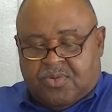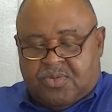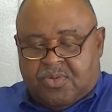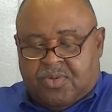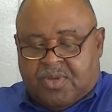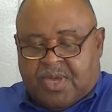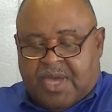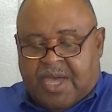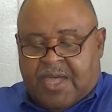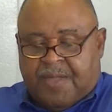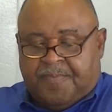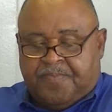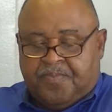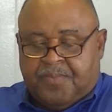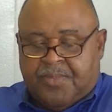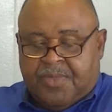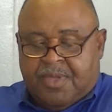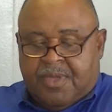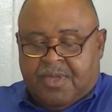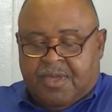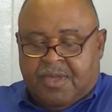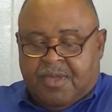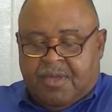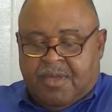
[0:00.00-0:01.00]
You got
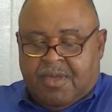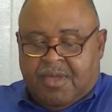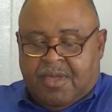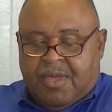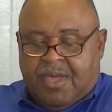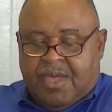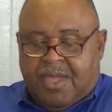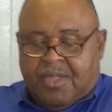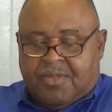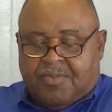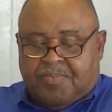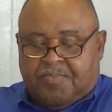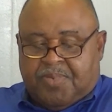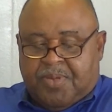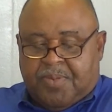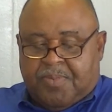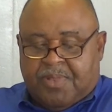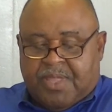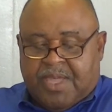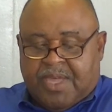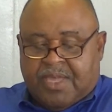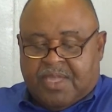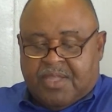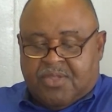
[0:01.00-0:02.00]
and
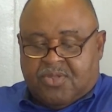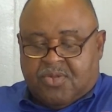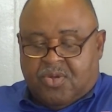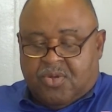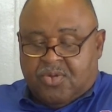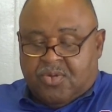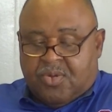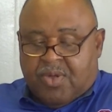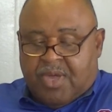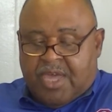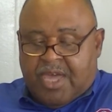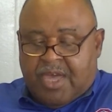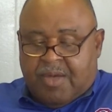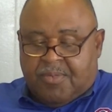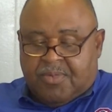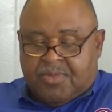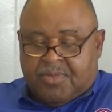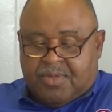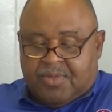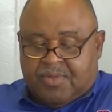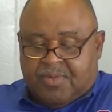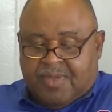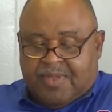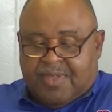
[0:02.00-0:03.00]
people like Antonio
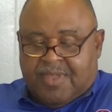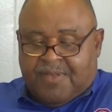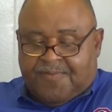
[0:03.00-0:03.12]
Hamilton.